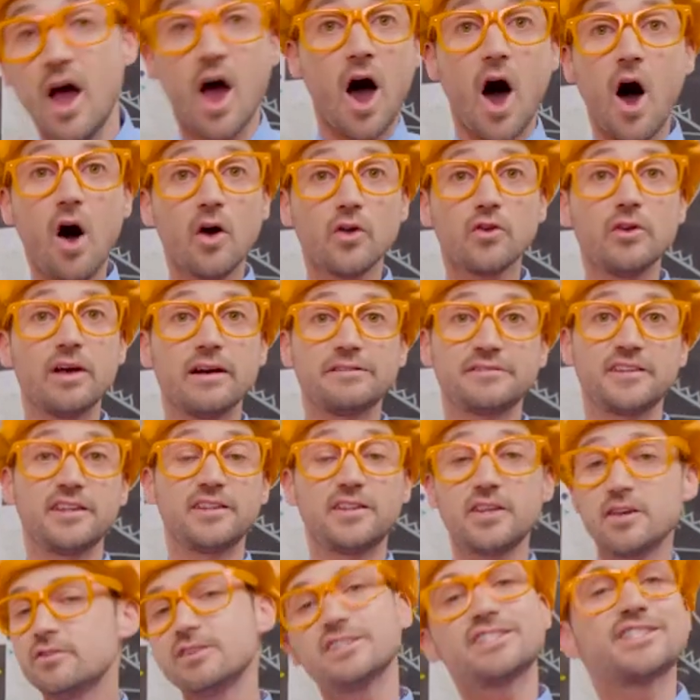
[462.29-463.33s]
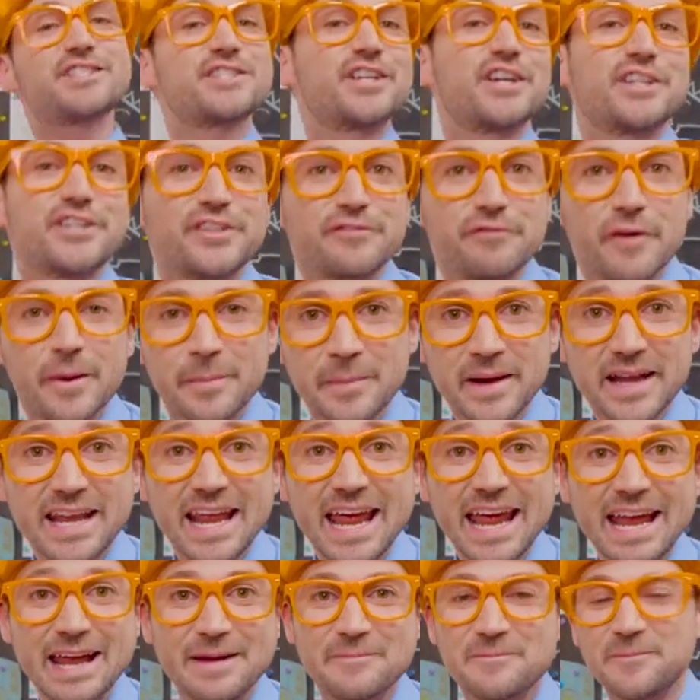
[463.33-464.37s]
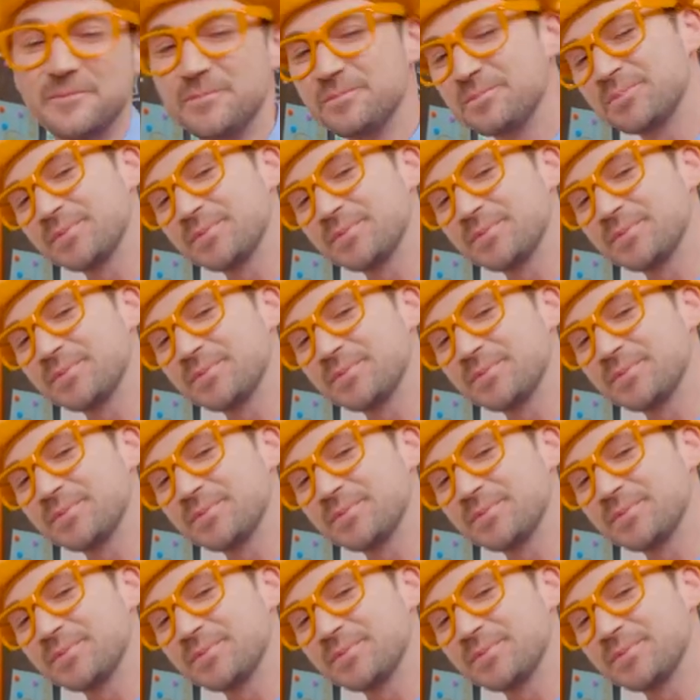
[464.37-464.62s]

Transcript: all you have to do is search for my name.